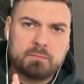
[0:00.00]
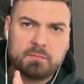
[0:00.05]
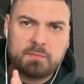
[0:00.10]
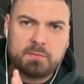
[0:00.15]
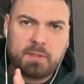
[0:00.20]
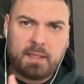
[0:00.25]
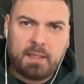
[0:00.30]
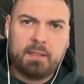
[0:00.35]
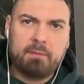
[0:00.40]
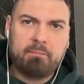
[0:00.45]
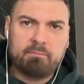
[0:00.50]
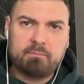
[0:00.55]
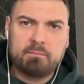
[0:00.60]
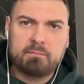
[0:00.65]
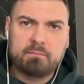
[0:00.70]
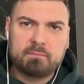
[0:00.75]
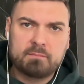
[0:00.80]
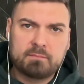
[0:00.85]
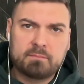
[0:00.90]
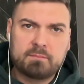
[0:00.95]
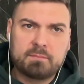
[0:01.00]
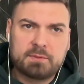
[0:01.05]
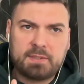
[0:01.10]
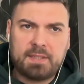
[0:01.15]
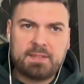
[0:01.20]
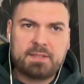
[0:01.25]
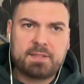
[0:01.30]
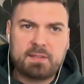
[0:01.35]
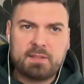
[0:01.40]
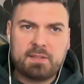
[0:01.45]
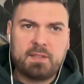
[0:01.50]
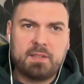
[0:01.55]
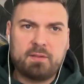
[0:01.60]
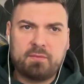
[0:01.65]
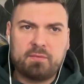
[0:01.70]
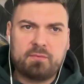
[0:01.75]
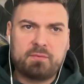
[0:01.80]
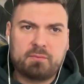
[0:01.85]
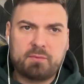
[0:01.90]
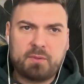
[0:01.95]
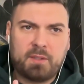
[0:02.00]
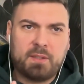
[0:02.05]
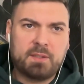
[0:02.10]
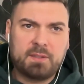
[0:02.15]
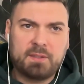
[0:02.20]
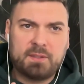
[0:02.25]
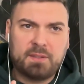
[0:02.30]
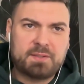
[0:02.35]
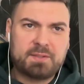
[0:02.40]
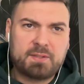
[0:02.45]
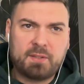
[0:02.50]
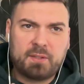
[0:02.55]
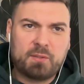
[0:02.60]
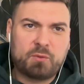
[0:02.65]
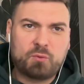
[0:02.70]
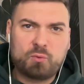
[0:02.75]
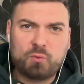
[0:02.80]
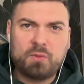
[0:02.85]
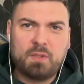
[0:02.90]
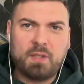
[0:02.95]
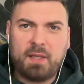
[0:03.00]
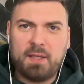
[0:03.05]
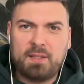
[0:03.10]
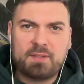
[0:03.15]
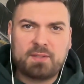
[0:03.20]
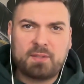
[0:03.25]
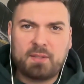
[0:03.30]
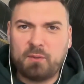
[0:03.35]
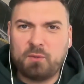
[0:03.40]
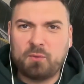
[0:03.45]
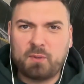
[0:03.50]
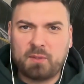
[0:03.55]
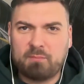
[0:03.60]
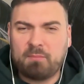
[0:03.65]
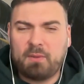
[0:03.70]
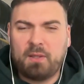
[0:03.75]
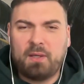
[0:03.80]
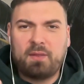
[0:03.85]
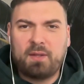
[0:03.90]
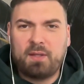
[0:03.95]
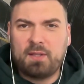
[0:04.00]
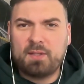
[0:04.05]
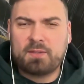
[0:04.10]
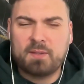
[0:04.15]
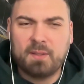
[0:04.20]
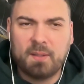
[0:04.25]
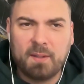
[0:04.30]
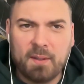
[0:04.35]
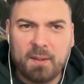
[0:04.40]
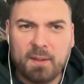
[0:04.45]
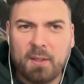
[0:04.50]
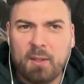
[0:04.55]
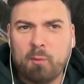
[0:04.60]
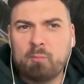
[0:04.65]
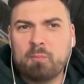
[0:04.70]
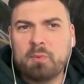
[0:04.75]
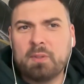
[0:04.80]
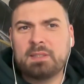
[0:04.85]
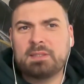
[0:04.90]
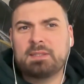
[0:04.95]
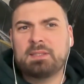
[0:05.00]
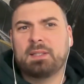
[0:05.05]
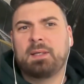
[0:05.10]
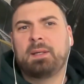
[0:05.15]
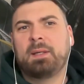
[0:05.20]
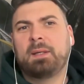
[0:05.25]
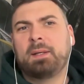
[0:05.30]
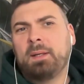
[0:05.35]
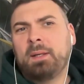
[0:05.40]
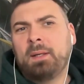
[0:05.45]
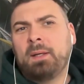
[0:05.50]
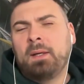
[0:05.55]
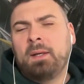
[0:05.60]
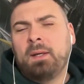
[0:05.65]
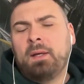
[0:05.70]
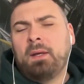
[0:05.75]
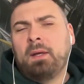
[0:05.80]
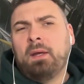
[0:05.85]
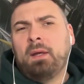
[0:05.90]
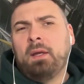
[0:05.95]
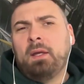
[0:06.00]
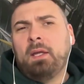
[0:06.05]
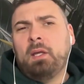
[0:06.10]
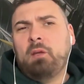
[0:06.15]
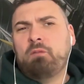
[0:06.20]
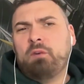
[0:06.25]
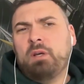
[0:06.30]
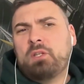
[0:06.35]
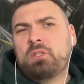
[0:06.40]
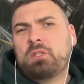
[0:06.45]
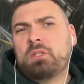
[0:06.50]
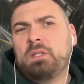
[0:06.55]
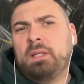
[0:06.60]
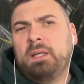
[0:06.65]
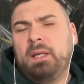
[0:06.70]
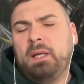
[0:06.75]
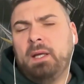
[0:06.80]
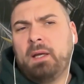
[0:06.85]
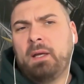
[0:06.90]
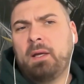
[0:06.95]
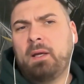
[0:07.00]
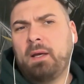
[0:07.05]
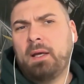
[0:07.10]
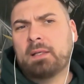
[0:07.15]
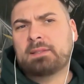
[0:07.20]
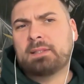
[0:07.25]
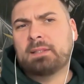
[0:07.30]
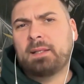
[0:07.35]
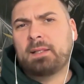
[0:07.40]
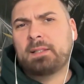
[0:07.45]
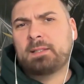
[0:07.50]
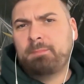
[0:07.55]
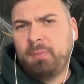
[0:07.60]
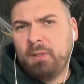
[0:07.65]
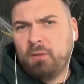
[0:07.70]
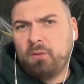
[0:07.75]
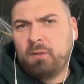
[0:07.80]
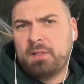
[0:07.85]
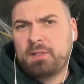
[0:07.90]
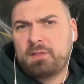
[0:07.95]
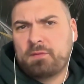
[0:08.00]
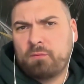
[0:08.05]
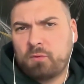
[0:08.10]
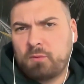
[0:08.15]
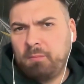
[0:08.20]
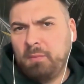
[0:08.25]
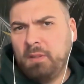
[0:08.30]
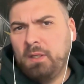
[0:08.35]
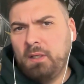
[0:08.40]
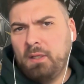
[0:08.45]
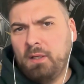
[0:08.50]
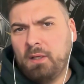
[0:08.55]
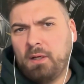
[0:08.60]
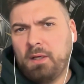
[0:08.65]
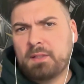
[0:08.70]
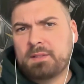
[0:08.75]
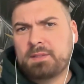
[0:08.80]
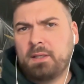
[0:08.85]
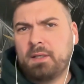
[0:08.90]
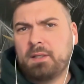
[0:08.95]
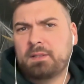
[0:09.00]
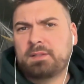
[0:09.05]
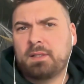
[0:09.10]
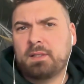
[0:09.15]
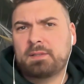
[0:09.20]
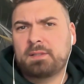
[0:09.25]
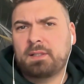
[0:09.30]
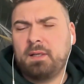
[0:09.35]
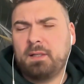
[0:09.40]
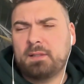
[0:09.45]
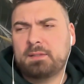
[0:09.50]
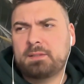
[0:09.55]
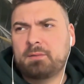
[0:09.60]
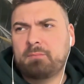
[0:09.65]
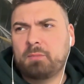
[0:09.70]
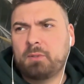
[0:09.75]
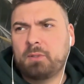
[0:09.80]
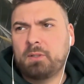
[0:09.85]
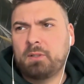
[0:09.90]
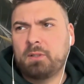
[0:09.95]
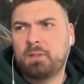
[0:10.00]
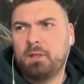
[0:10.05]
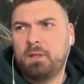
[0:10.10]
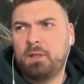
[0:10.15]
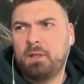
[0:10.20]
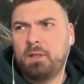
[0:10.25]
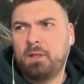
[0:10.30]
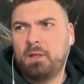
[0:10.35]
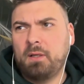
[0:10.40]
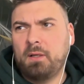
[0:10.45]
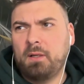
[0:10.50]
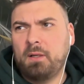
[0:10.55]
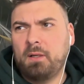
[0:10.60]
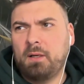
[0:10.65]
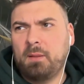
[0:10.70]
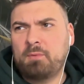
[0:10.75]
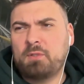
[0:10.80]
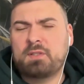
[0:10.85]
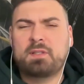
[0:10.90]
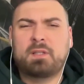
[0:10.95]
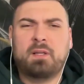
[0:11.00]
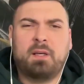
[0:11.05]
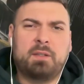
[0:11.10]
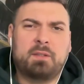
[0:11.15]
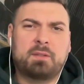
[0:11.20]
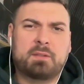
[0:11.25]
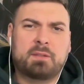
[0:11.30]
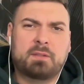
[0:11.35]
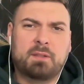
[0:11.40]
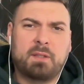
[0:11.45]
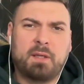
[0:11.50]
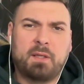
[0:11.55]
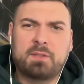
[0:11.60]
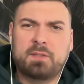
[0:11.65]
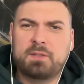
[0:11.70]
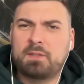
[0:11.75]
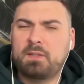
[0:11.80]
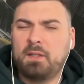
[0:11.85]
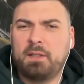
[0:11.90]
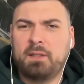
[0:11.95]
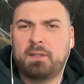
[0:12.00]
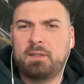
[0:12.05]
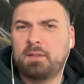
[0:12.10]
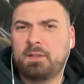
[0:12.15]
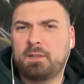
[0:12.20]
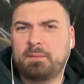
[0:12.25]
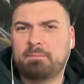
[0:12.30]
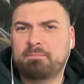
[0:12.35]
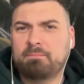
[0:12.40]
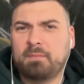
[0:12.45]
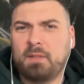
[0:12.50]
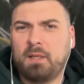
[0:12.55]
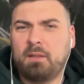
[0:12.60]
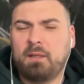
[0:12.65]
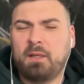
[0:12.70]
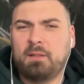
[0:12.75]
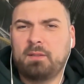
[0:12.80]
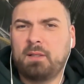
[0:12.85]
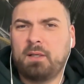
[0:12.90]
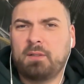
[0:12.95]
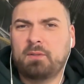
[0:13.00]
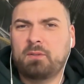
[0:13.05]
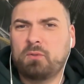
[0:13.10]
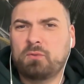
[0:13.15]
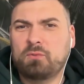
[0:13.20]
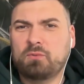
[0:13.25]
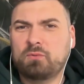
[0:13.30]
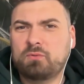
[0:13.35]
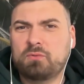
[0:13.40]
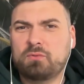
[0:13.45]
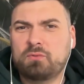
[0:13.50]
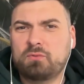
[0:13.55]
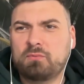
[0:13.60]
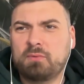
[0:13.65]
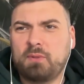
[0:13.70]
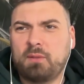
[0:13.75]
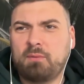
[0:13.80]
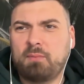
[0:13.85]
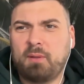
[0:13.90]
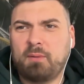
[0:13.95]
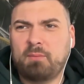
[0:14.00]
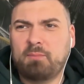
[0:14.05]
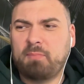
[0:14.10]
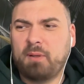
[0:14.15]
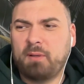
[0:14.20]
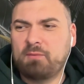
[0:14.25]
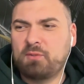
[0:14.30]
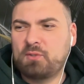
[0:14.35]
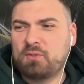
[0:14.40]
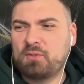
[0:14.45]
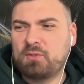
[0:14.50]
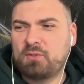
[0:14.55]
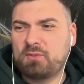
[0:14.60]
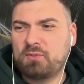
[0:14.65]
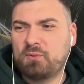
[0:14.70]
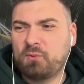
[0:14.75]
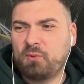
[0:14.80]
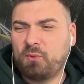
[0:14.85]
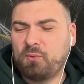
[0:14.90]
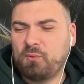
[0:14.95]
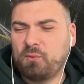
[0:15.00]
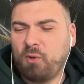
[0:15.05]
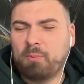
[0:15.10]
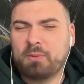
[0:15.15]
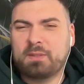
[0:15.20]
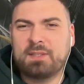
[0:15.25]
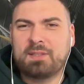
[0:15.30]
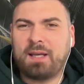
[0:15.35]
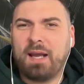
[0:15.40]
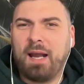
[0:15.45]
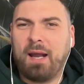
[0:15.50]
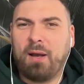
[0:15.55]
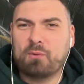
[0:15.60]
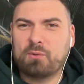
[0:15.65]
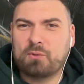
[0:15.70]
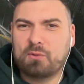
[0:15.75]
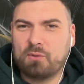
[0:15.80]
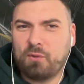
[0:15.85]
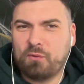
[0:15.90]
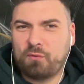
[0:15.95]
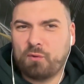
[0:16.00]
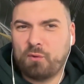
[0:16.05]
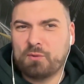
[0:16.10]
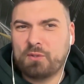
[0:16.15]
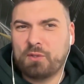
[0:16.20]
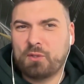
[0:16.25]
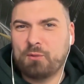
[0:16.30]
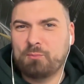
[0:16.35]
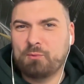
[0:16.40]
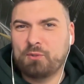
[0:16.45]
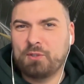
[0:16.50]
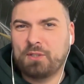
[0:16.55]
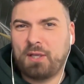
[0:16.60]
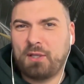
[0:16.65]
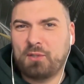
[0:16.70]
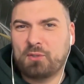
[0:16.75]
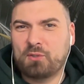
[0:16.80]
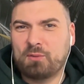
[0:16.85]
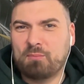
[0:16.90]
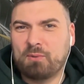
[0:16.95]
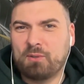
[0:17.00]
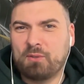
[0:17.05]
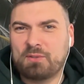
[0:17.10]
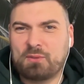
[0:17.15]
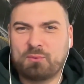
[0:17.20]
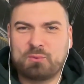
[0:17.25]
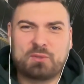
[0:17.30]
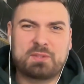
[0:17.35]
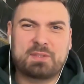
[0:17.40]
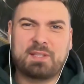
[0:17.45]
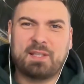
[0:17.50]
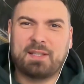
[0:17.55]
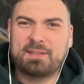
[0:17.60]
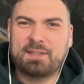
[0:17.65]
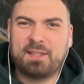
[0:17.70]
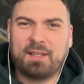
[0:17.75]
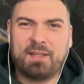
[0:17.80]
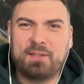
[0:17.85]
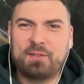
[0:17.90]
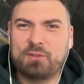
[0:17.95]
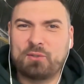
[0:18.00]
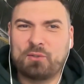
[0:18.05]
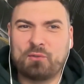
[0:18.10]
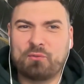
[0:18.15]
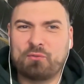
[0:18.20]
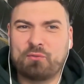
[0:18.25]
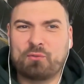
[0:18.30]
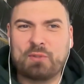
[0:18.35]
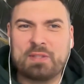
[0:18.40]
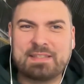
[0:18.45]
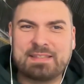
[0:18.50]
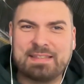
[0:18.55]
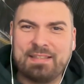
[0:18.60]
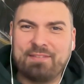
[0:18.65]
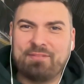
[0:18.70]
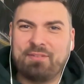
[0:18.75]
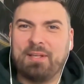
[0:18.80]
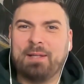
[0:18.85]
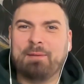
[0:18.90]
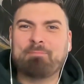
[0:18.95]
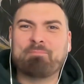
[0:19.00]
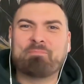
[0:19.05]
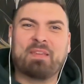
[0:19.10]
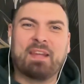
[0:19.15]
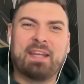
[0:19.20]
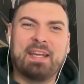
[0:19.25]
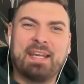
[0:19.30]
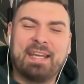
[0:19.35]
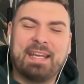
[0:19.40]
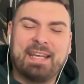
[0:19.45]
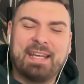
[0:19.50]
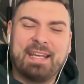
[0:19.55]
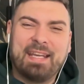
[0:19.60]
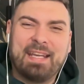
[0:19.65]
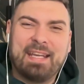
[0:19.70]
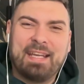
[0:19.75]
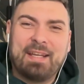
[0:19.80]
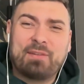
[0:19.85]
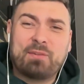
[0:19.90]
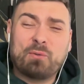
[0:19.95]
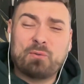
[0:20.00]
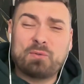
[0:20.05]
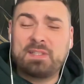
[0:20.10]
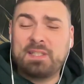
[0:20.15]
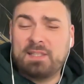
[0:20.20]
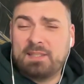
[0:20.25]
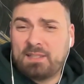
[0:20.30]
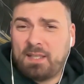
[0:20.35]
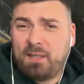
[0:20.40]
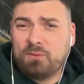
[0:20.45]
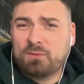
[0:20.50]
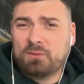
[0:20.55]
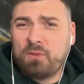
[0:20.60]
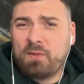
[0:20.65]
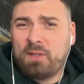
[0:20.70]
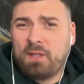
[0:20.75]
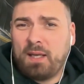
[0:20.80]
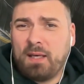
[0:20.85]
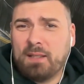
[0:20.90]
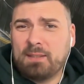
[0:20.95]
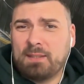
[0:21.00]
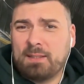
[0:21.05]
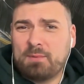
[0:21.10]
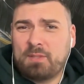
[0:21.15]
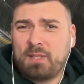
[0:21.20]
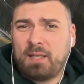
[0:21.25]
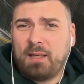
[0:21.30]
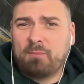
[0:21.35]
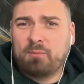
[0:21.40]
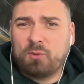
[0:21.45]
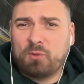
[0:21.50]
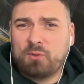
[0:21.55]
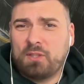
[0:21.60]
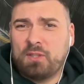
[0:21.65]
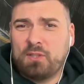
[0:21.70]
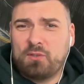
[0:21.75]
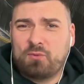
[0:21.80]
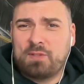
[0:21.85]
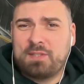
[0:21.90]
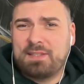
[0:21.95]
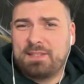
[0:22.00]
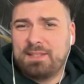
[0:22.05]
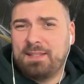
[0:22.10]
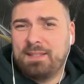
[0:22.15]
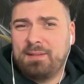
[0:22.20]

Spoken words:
time sensitive, right? It's like 2 days and you can buy this. But eventually, as an experience for me as a customer, I'm just tired. I just like I don't I just opted out of all the communication because I was just like tired of receiving those discounts on the items I'm not interested